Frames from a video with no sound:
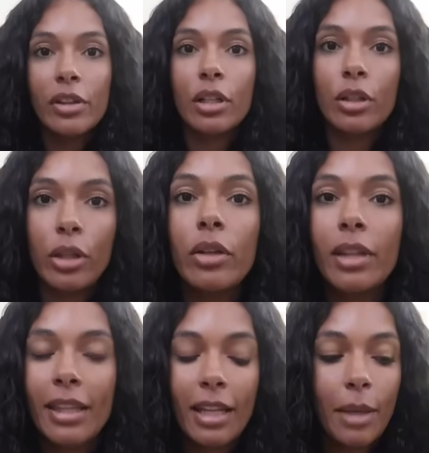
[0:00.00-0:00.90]
for the
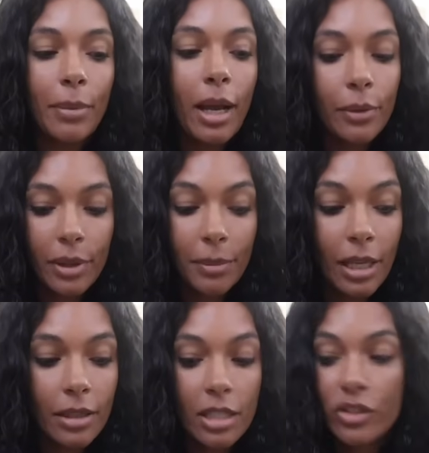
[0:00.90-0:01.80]
clothing that I brought with
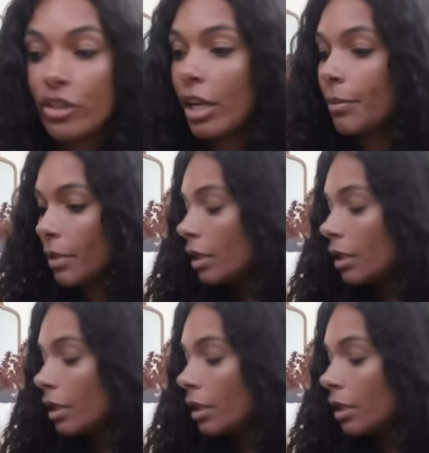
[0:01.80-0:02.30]
me on this trip.